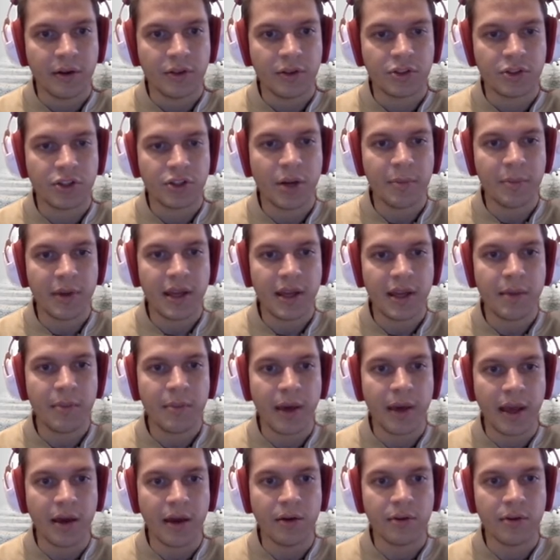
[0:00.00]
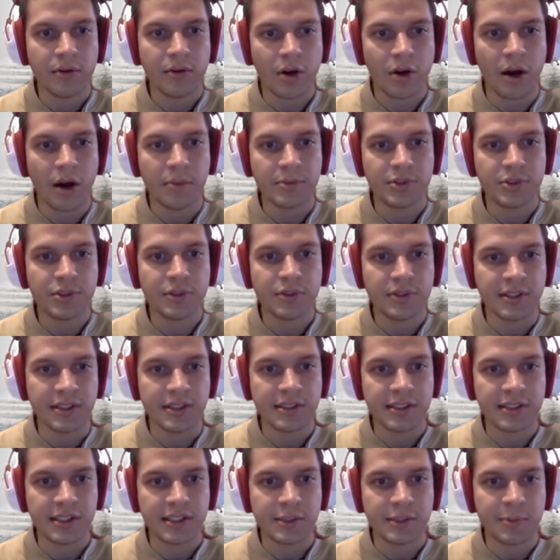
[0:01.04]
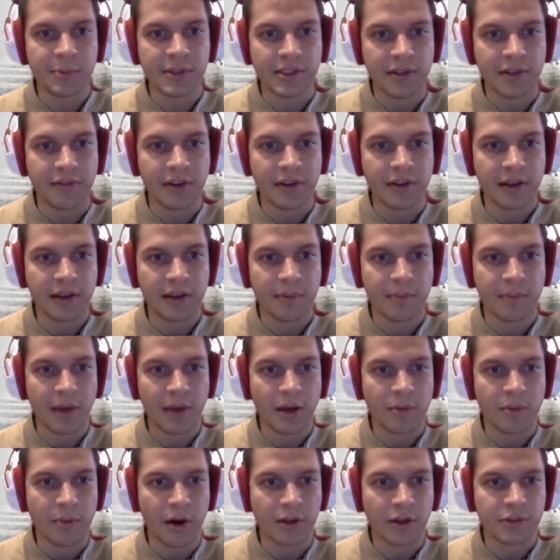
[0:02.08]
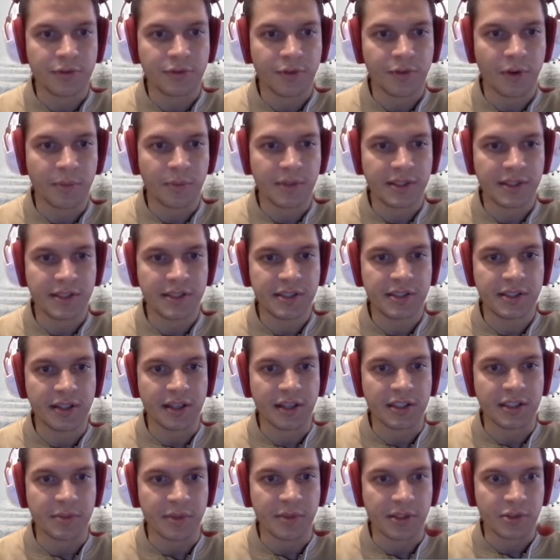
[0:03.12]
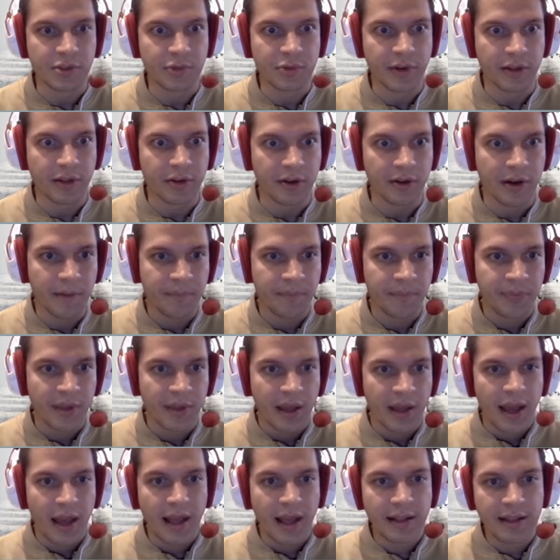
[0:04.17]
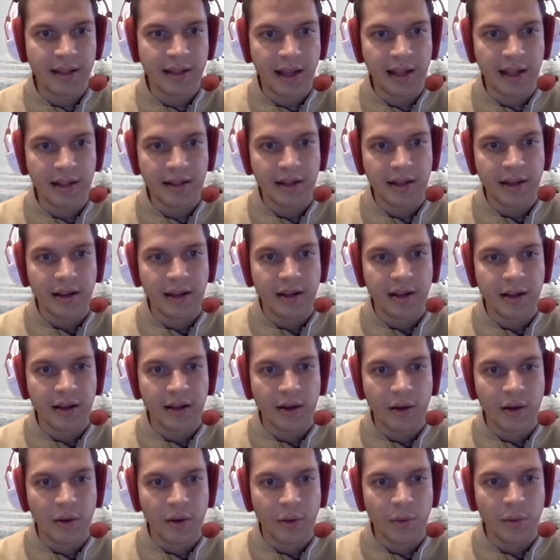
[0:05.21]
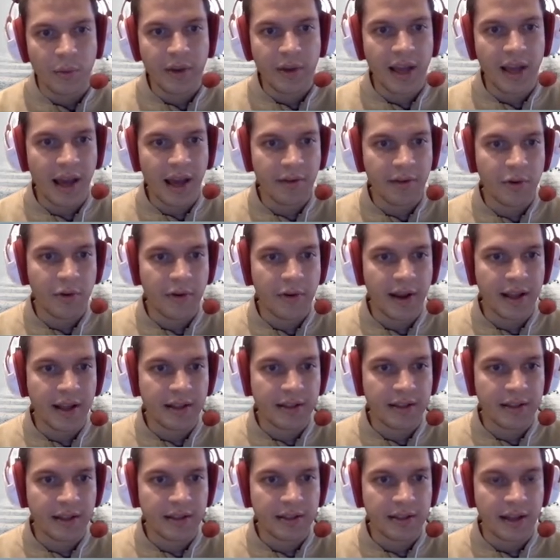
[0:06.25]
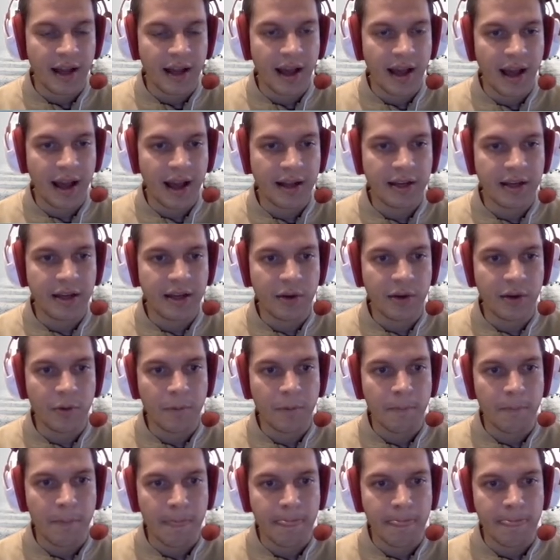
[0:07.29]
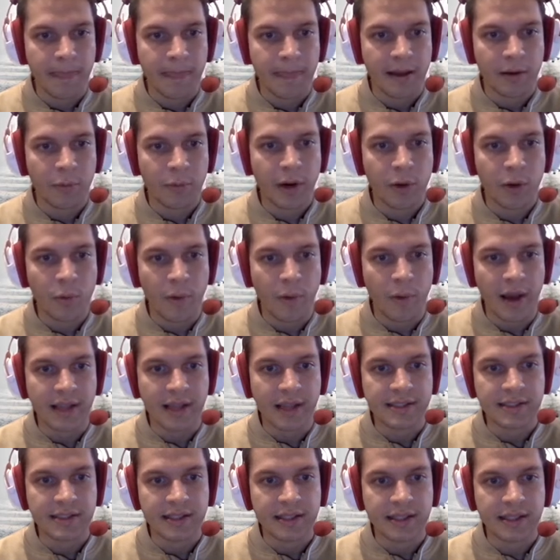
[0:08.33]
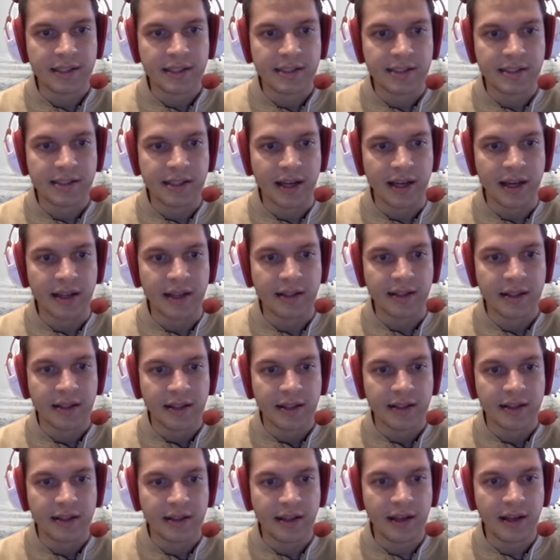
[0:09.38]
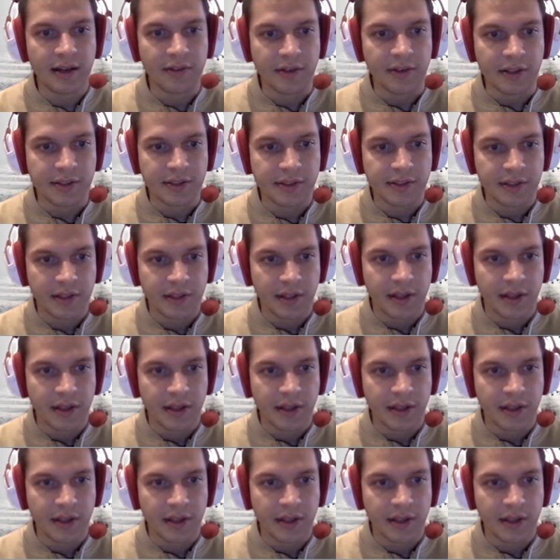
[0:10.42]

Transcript: some email comes to this specific mailbox from the system administrator. And then we have created a new request inside Dataverse.